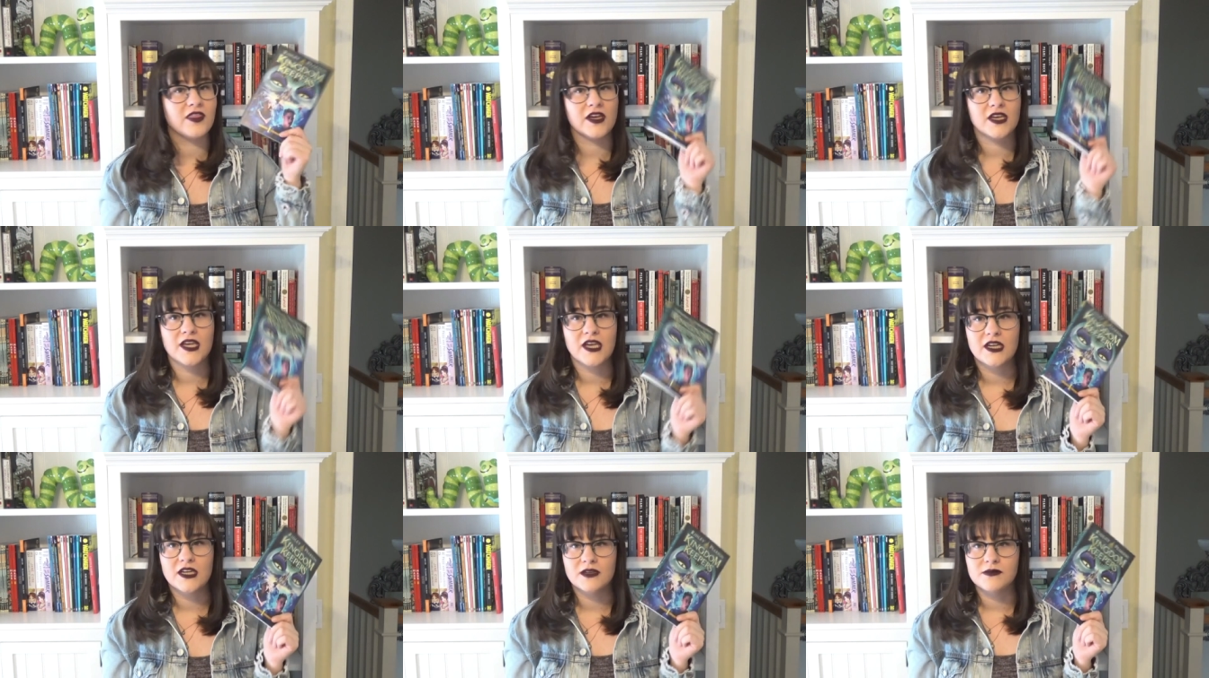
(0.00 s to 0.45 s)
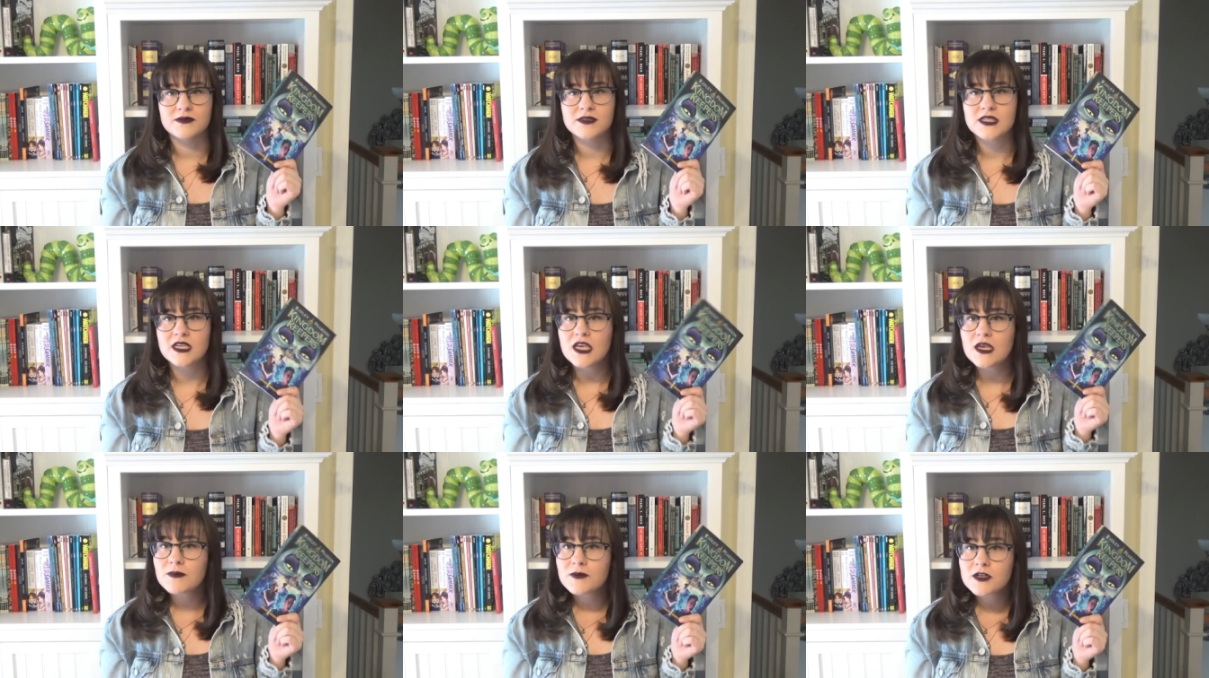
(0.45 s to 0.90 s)
the Kingdom's
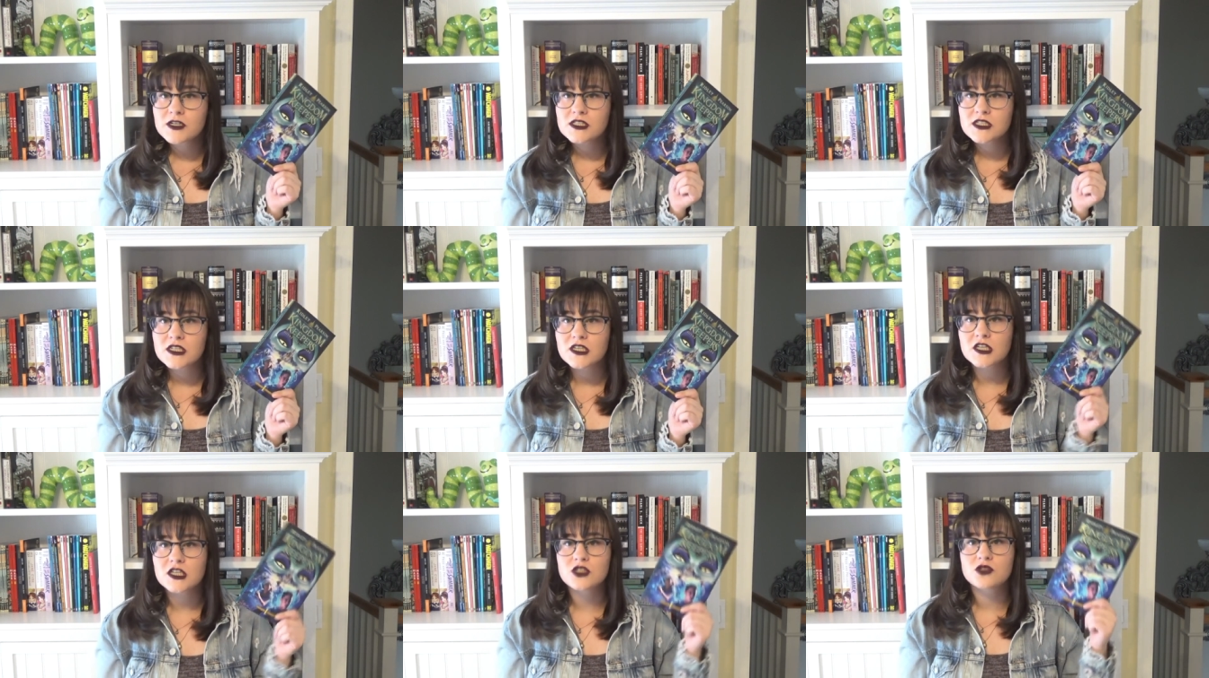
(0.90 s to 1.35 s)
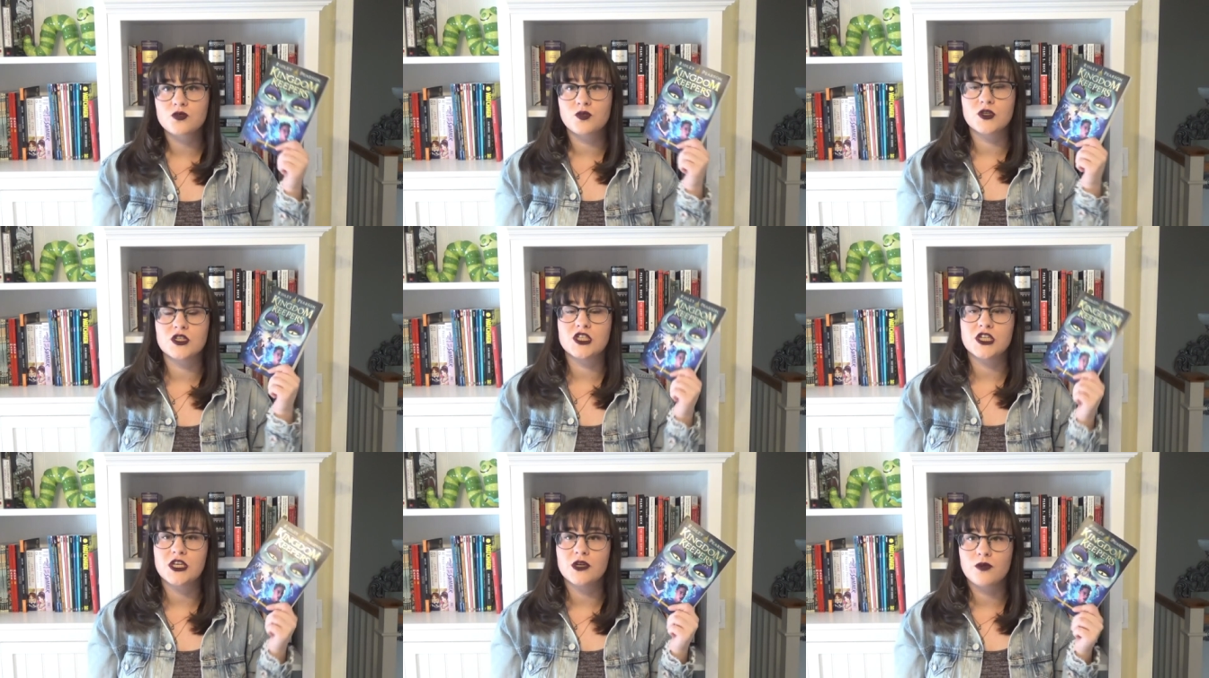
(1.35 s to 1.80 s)
Keeper series,
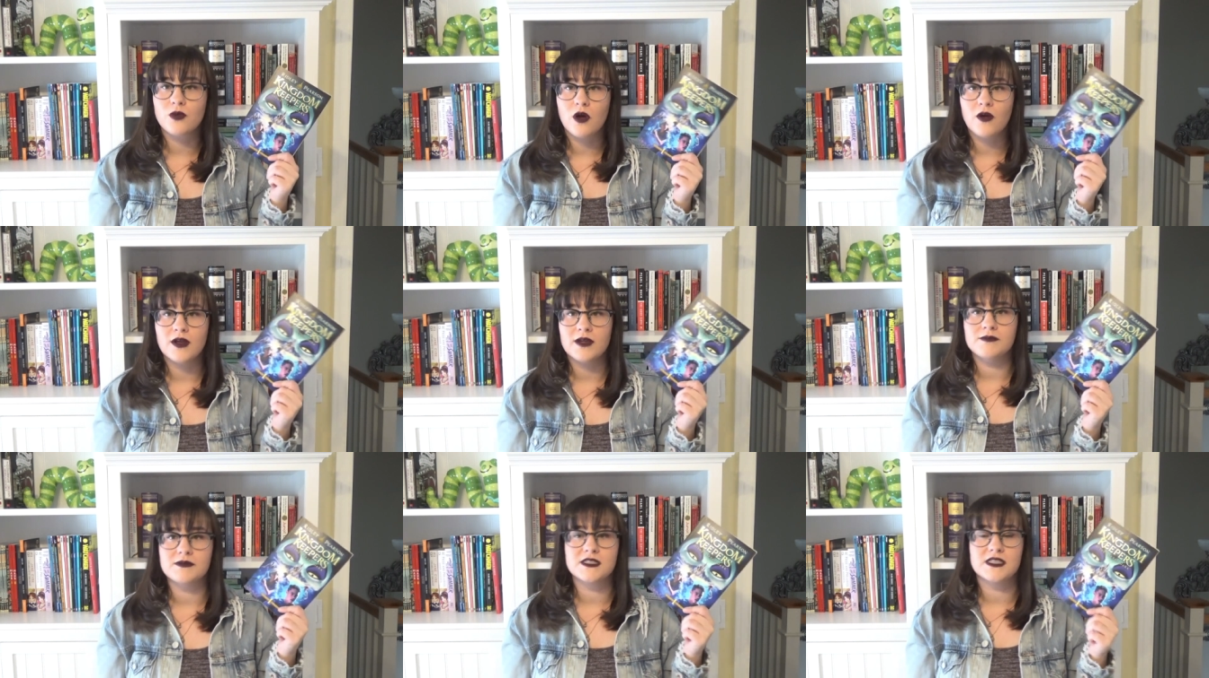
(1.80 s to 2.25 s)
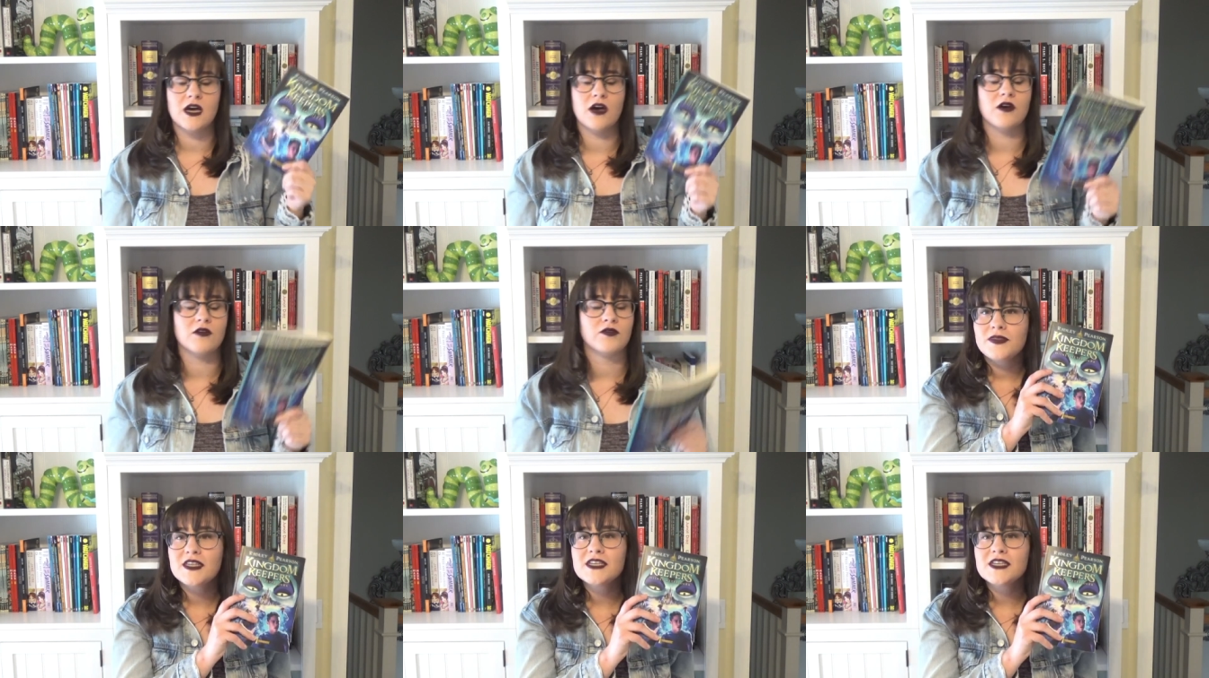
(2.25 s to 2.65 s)
which he wrote himself.